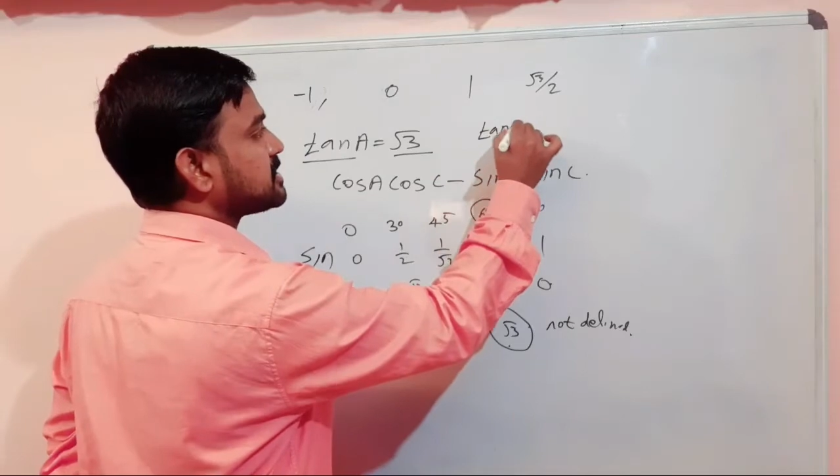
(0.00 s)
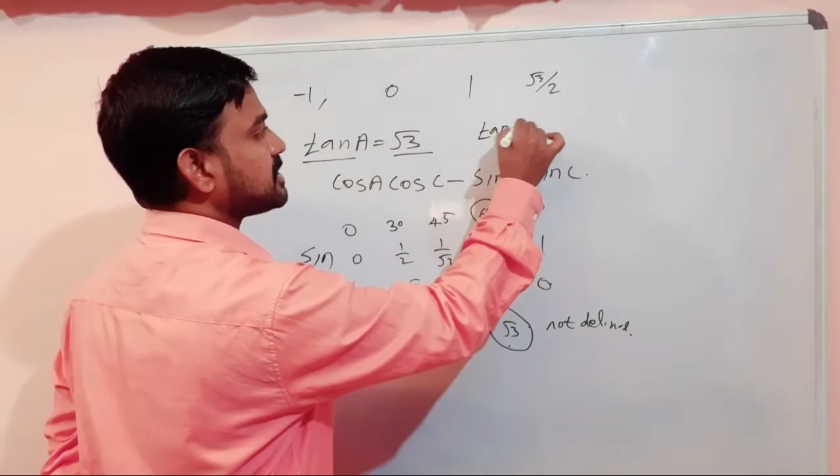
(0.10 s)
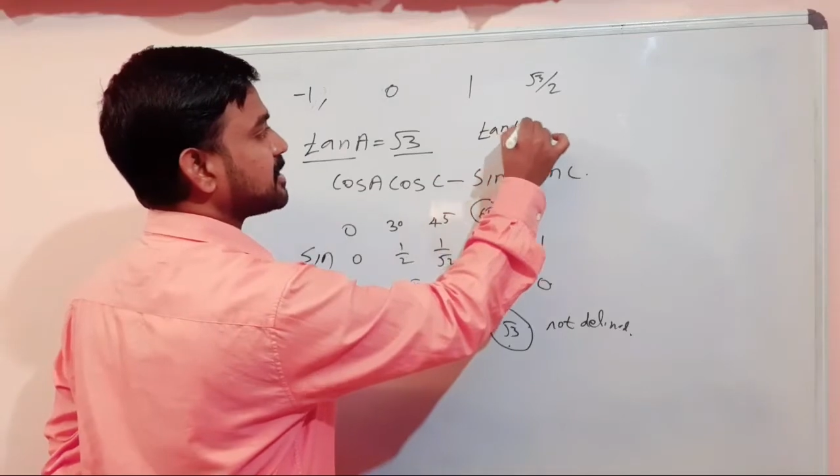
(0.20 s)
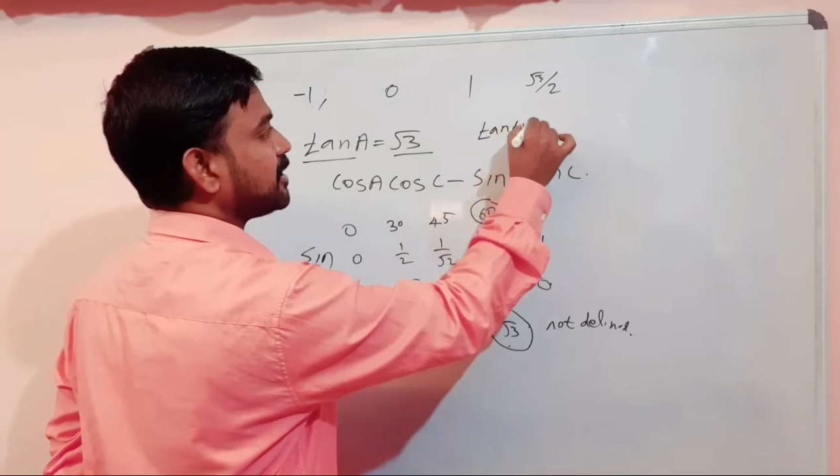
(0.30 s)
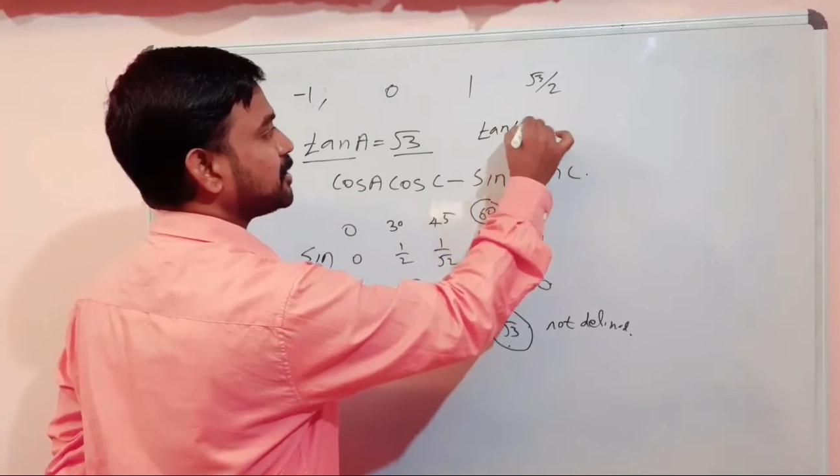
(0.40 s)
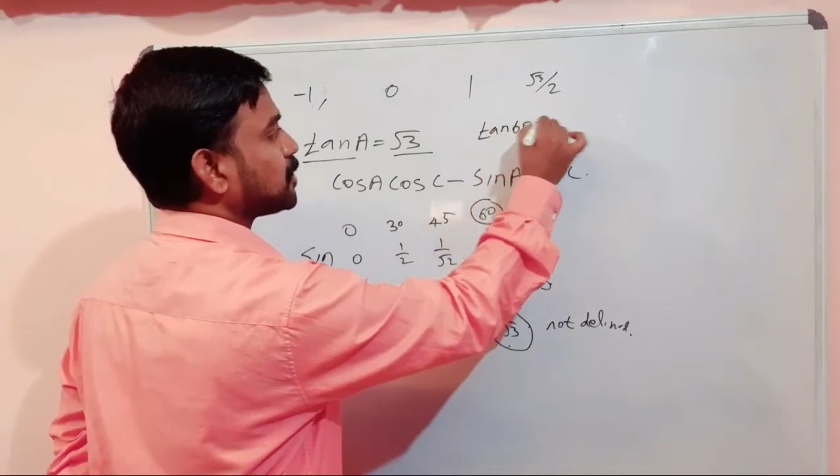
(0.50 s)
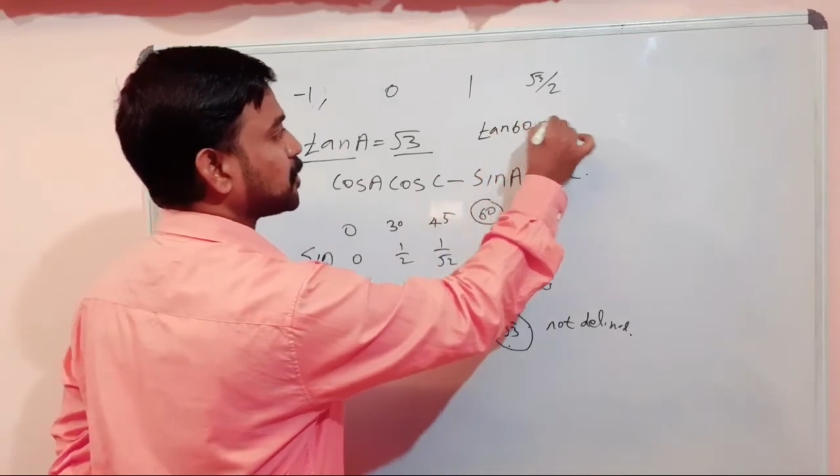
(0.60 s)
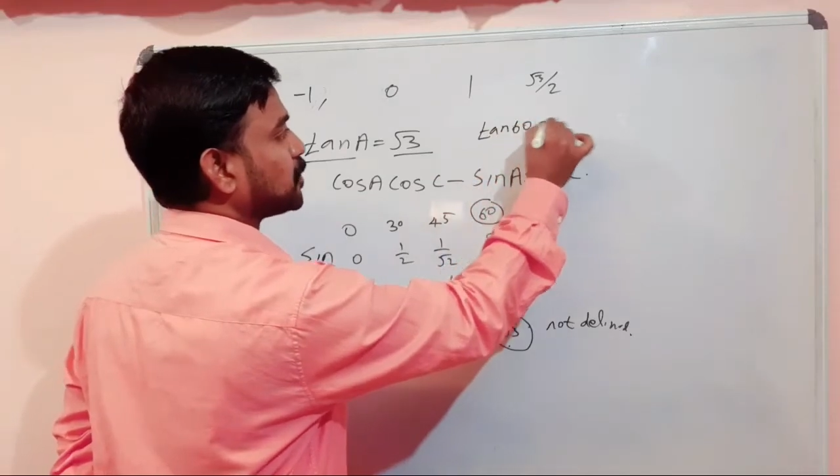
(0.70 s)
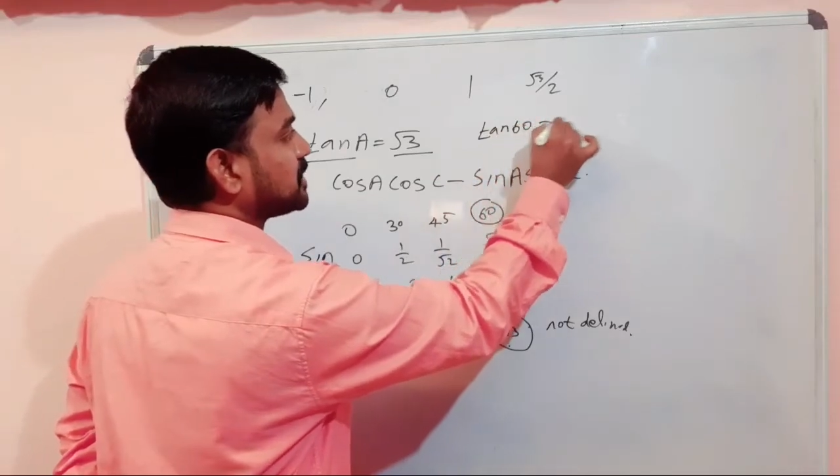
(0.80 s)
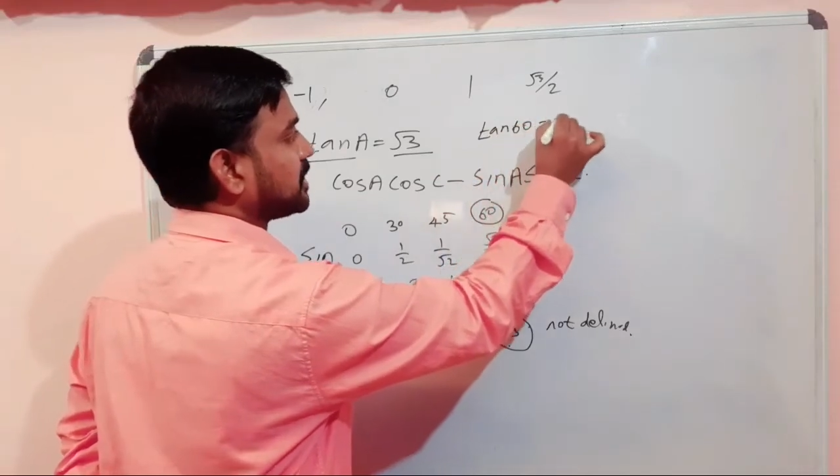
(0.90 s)
equal to
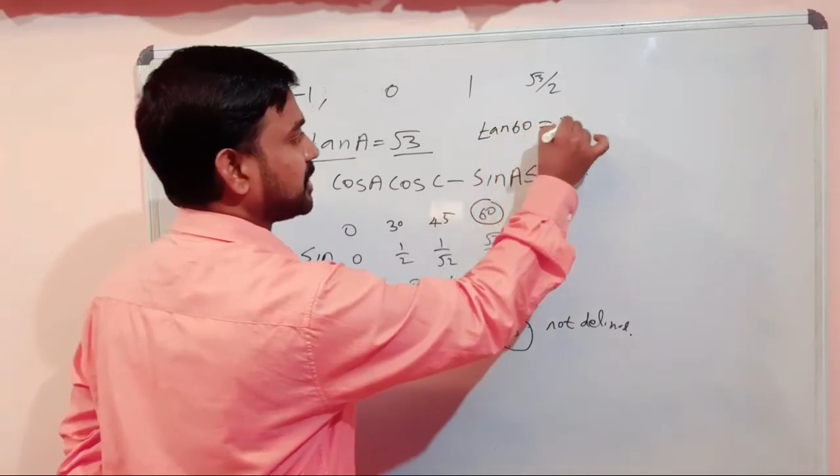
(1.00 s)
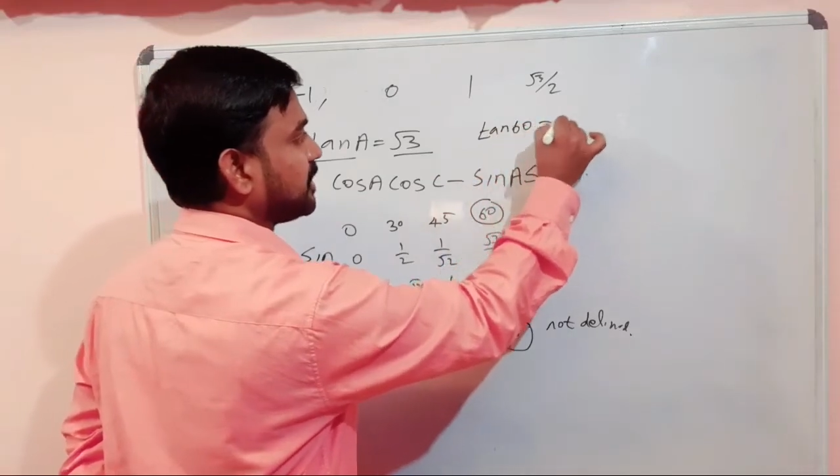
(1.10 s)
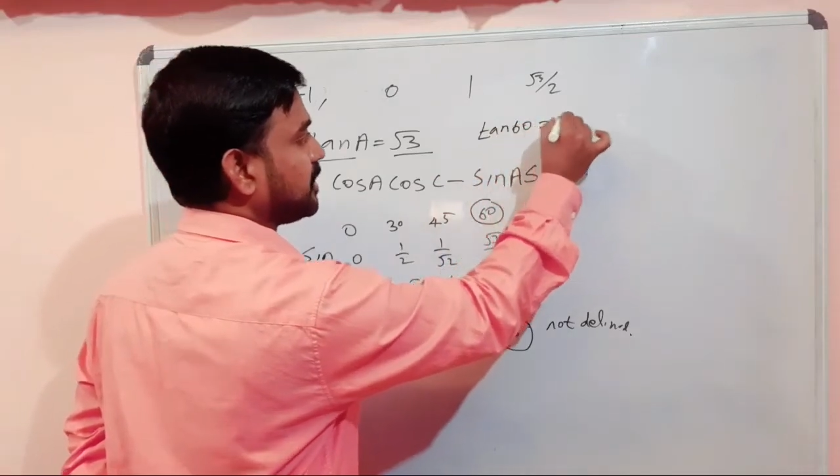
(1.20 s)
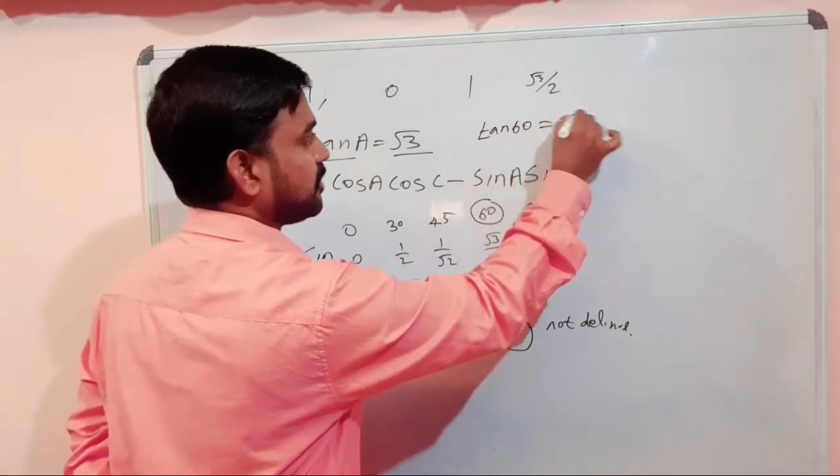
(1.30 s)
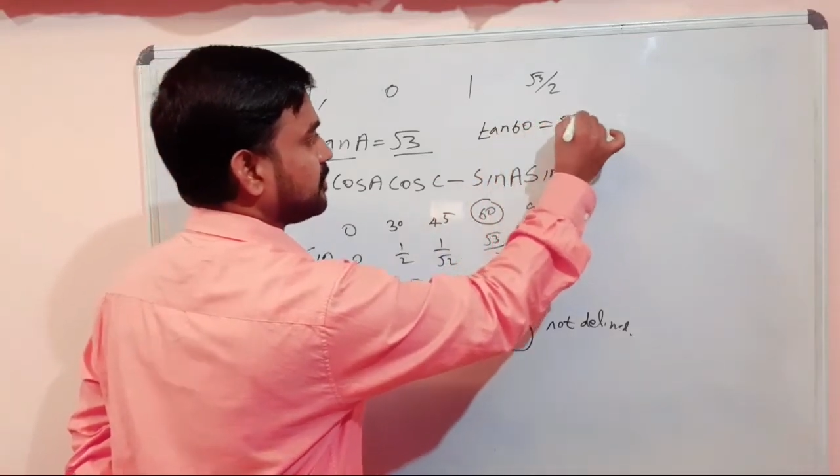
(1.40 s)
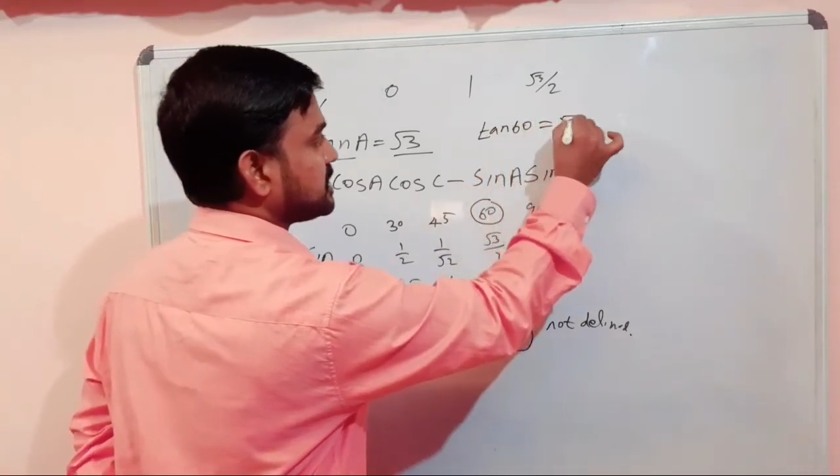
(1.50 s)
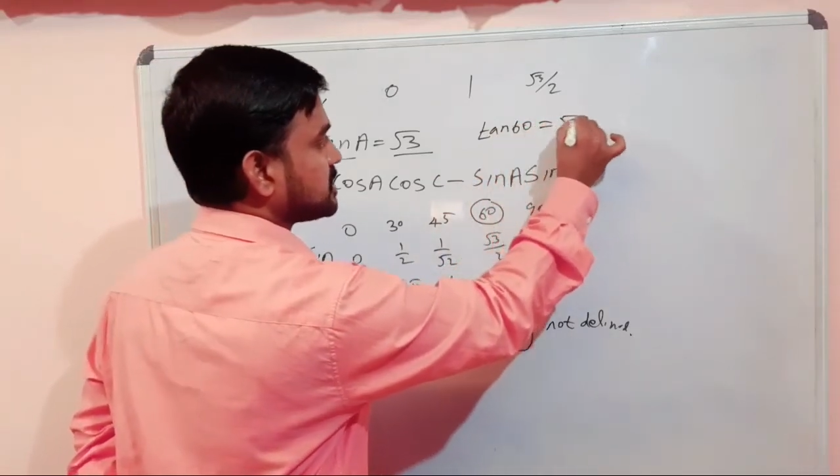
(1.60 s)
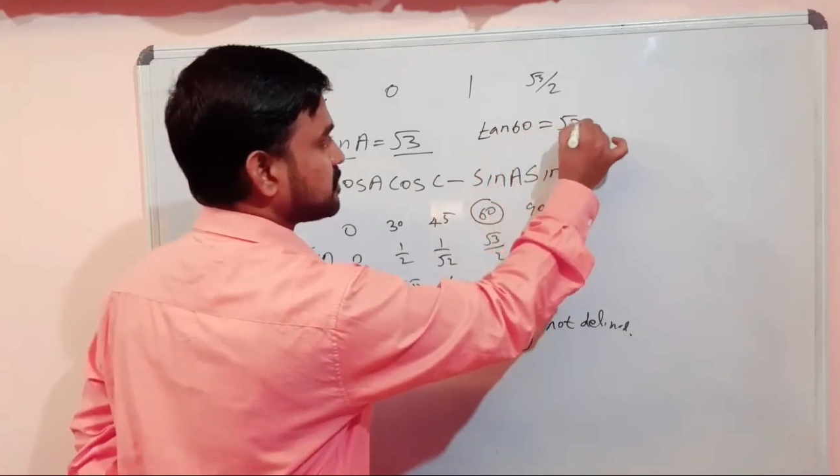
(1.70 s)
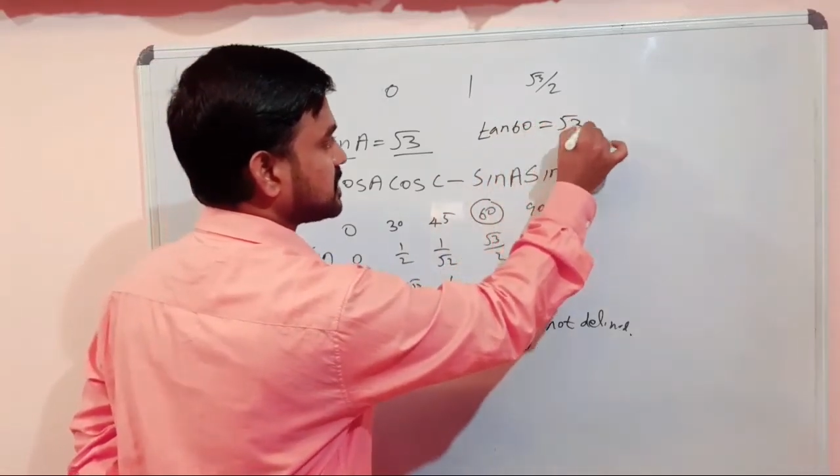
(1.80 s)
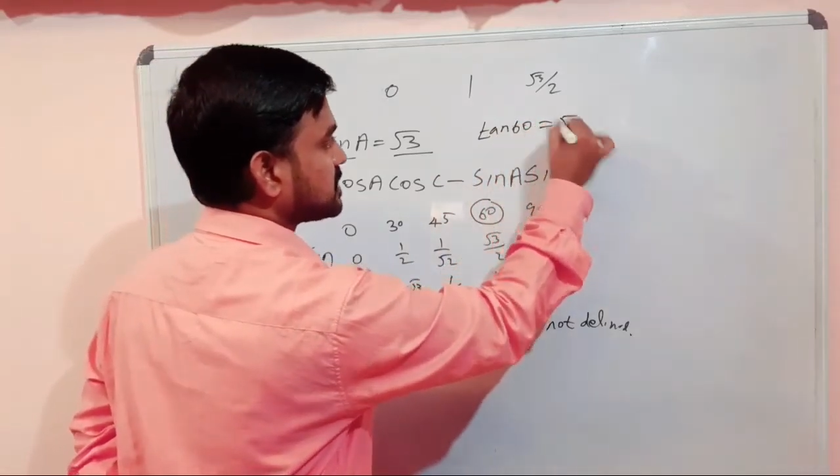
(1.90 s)
root 3, which is
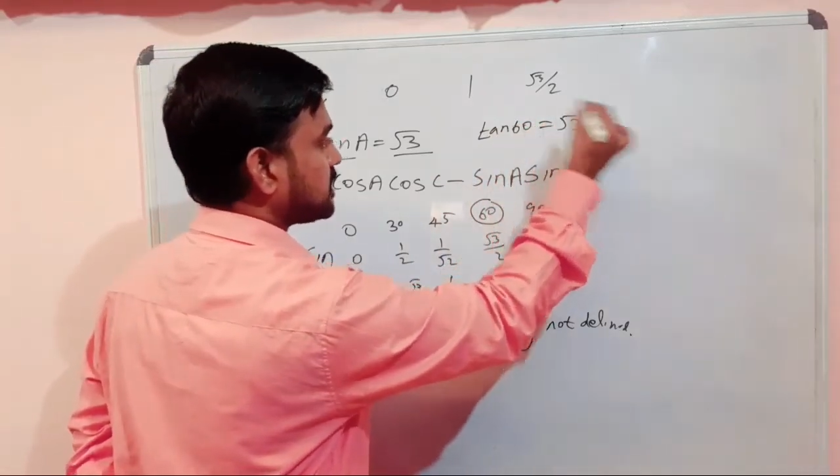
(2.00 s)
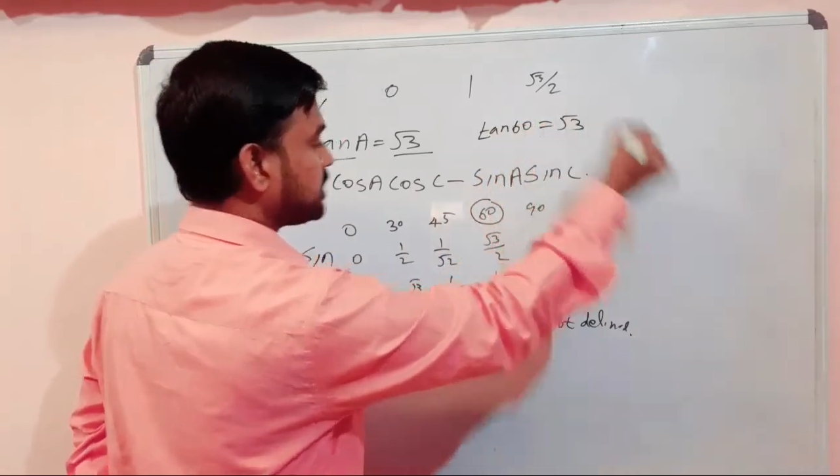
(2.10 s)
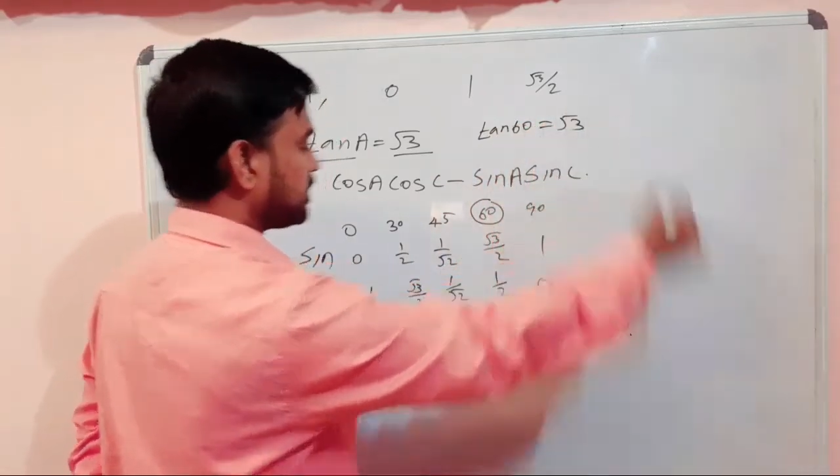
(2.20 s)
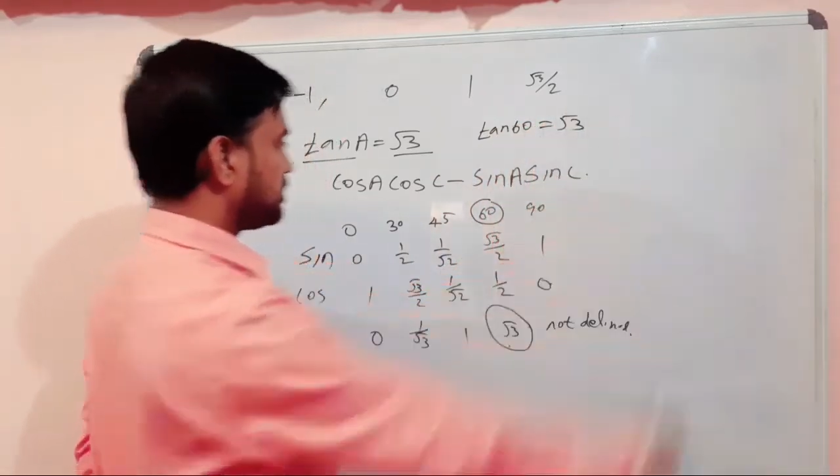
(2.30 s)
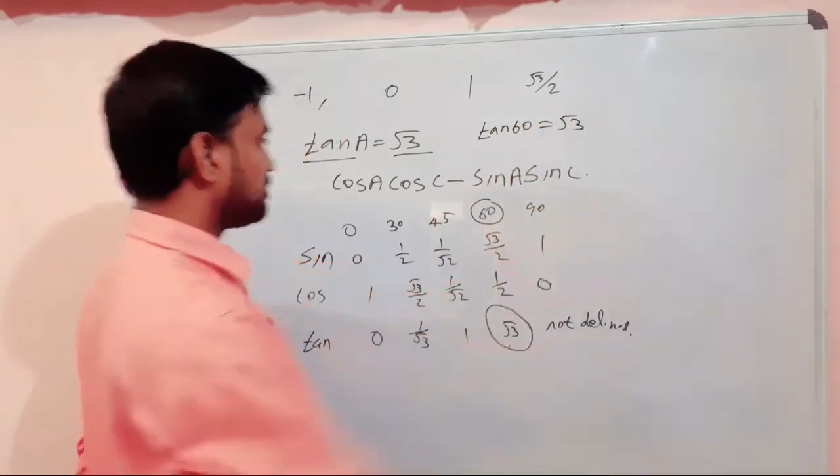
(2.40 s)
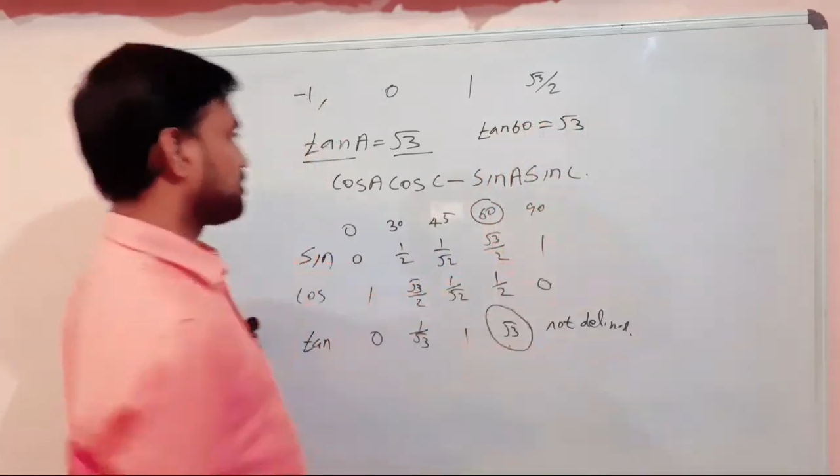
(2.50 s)
we studied.